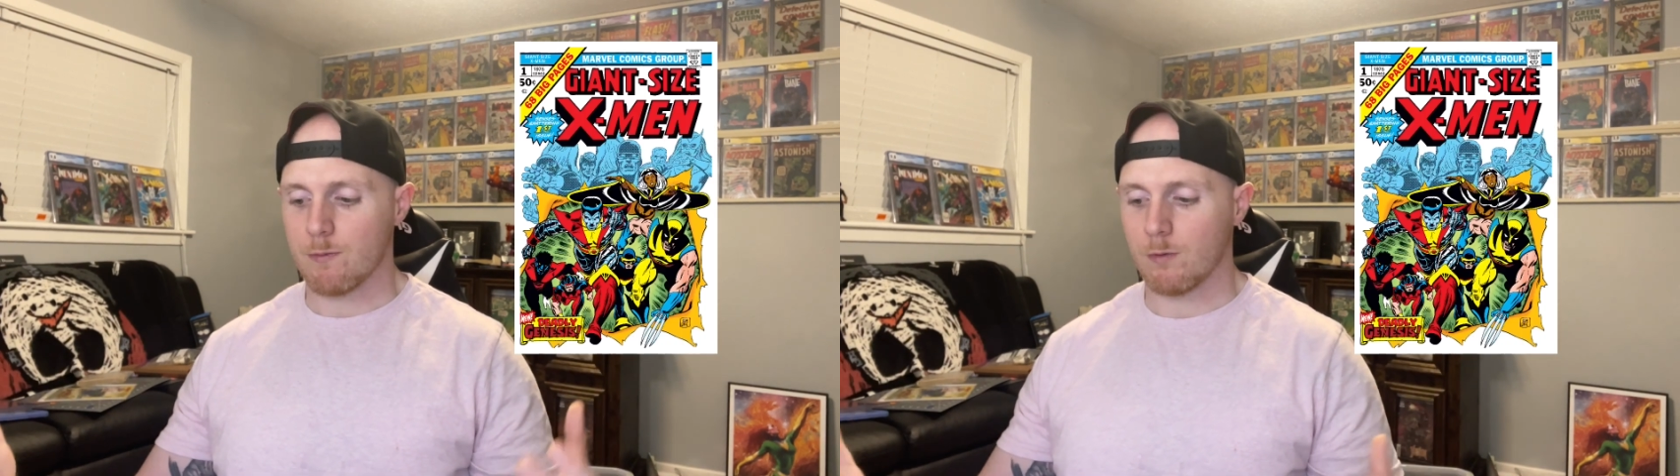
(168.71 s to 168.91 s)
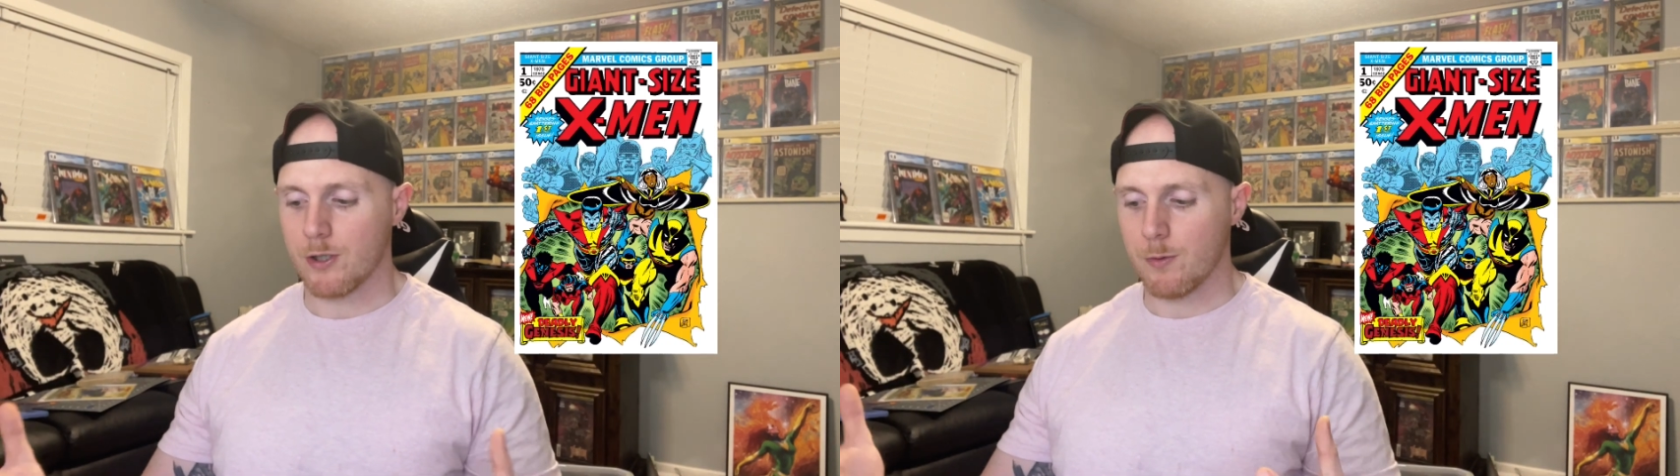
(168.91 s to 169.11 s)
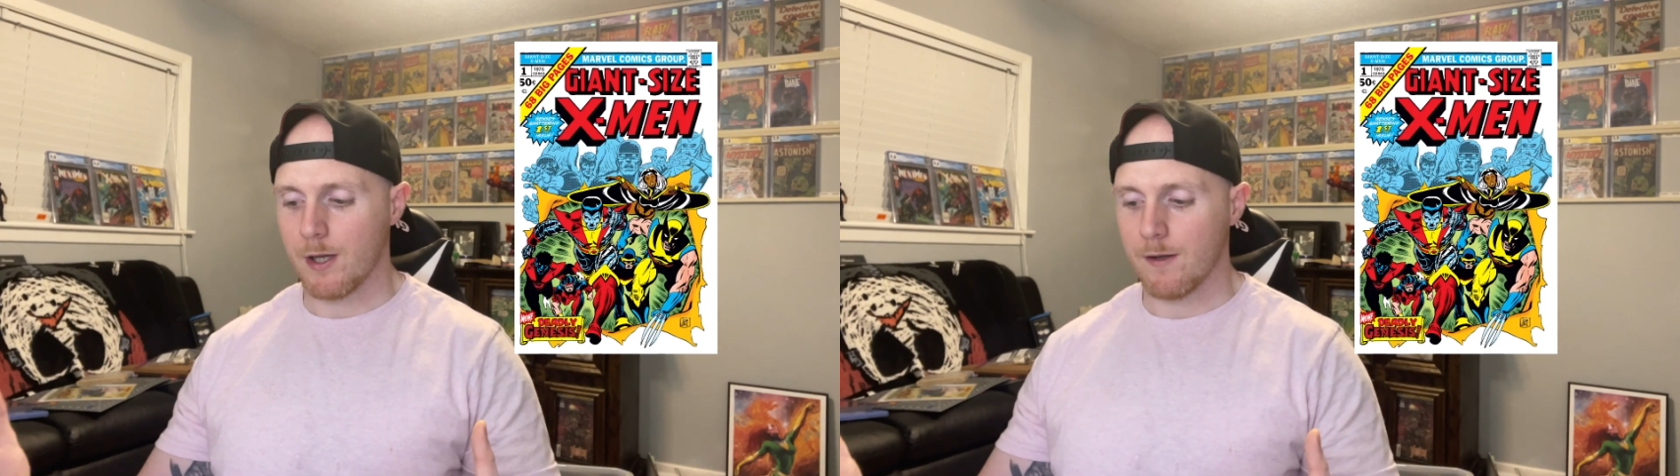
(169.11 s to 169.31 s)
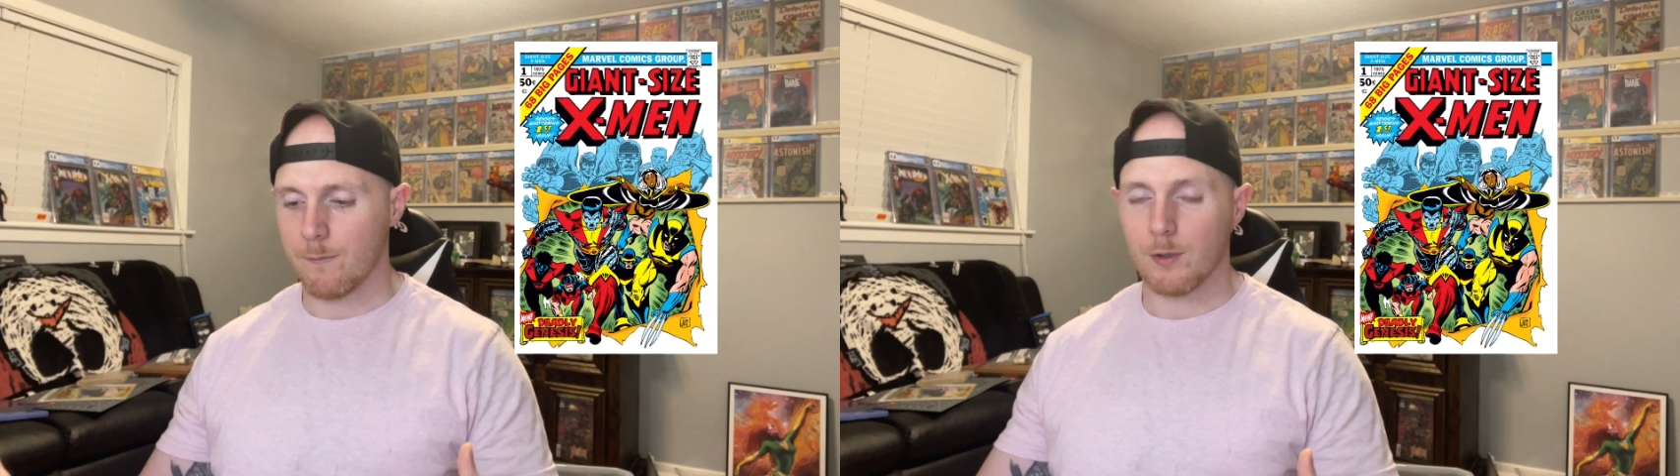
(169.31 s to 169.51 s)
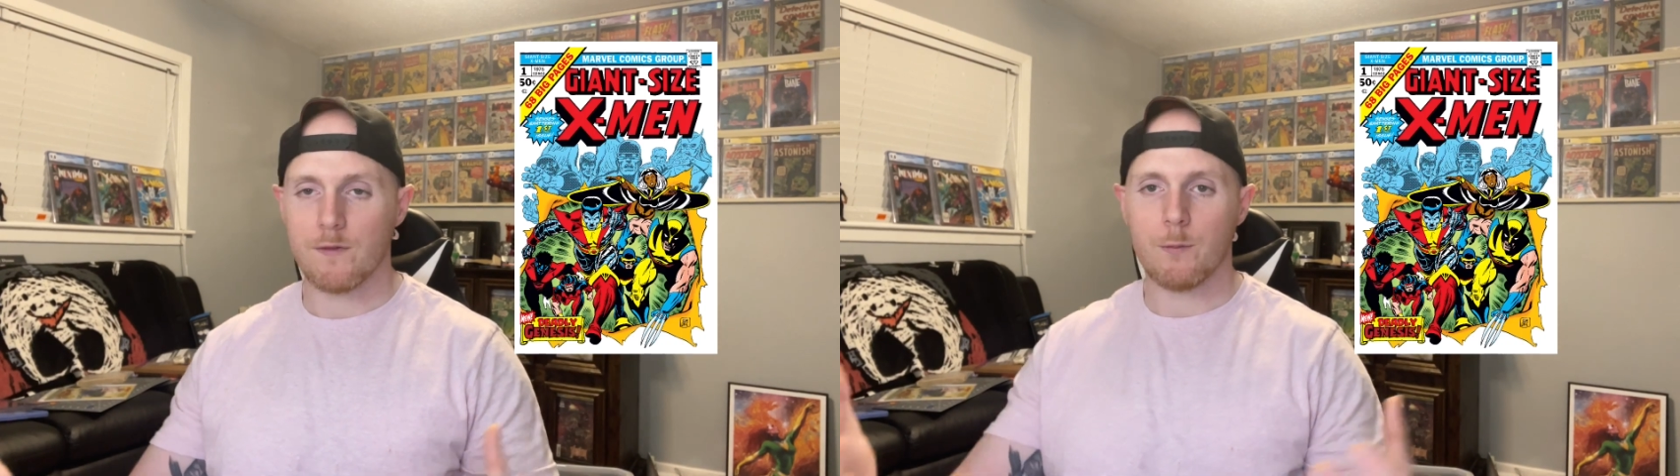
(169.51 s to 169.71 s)
where you have
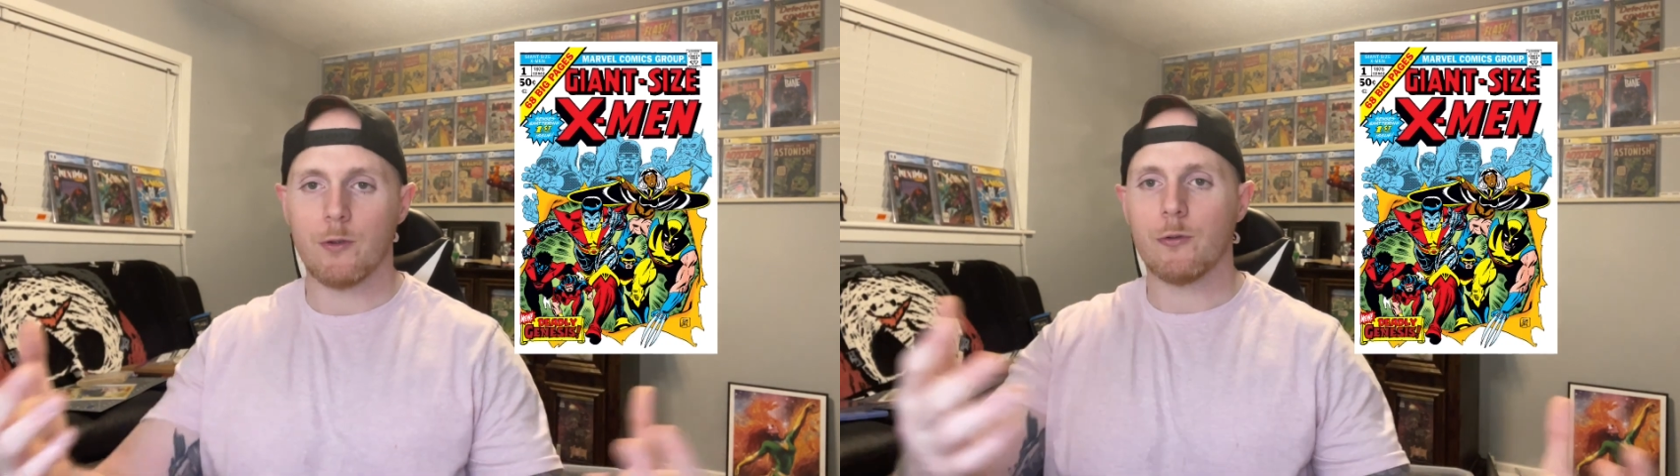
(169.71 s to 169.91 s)
Brave and Bold